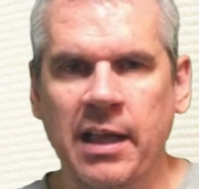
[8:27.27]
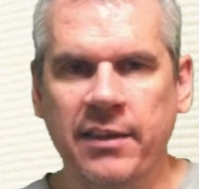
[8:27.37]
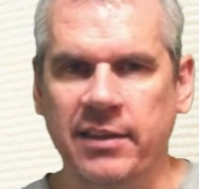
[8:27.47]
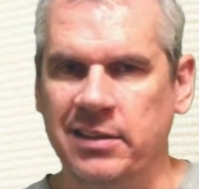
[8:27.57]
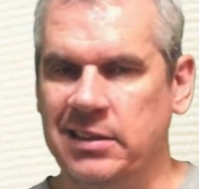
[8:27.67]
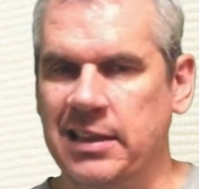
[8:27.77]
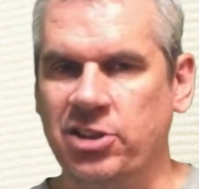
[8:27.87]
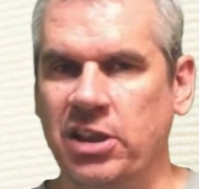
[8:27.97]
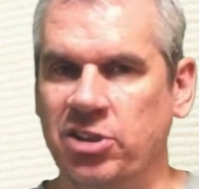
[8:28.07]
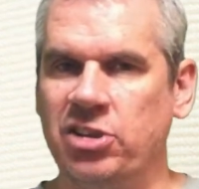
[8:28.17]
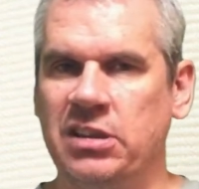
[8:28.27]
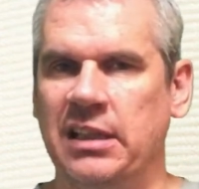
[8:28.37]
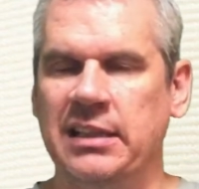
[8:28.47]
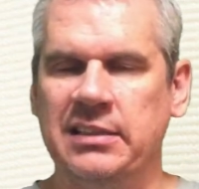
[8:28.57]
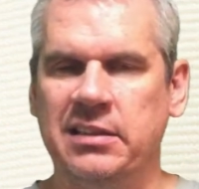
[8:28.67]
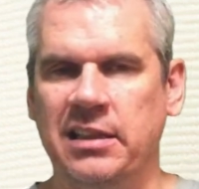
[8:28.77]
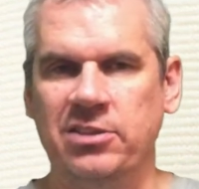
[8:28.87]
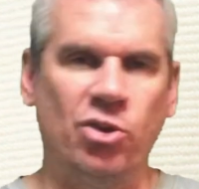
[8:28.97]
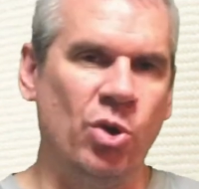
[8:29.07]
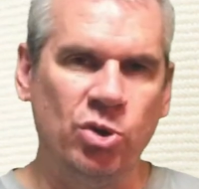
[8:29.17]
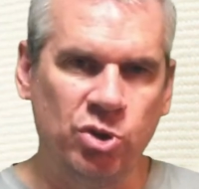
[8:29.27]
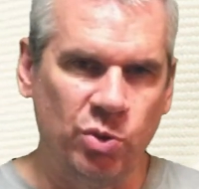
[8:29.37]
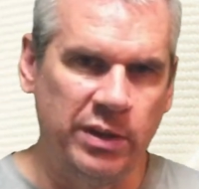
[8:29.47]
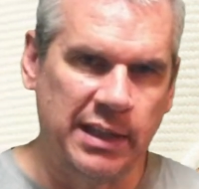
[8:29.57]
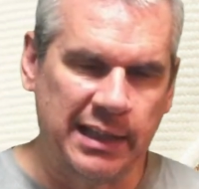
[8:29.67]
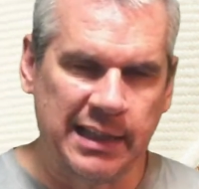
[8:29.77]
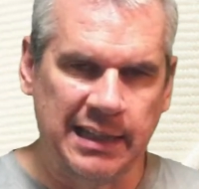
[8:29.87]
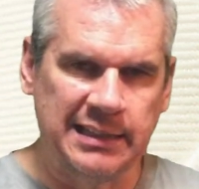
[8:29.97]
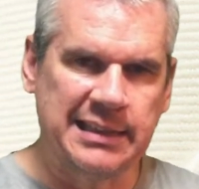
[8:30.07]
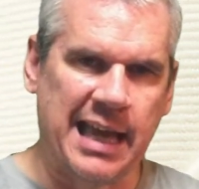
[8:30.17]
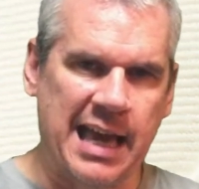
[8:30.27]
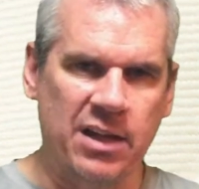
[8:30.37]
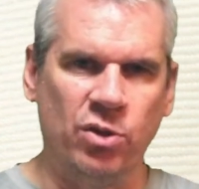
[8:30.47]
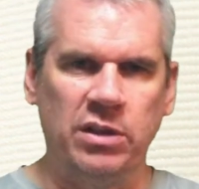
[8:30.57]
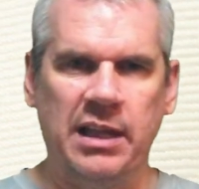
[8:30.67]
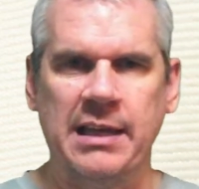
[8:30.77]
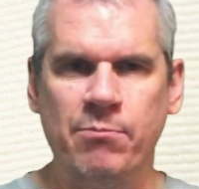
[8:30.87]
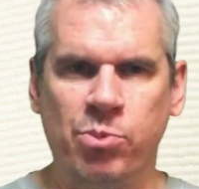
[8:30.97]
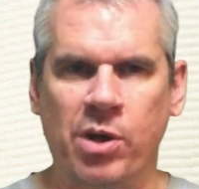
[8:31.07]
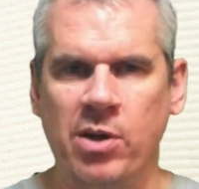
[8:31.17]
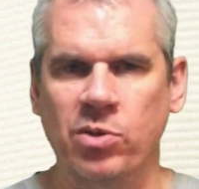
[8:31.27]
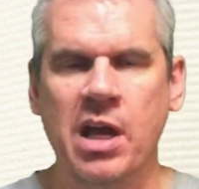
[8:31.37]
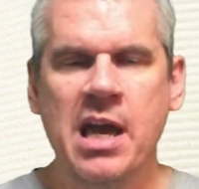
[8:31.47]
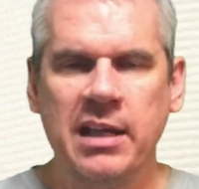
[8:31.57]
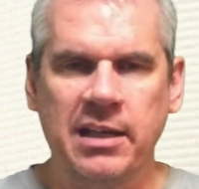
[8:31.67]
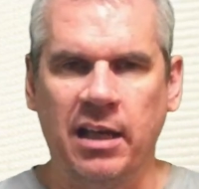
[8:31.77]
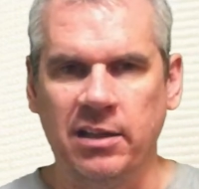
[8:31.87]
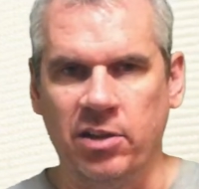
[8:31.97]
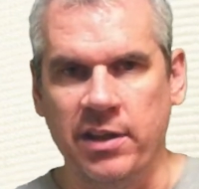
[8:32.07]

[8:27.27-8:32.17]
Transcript: that the stitching, just like yesterday, is also in that kind of tan or light brown colour.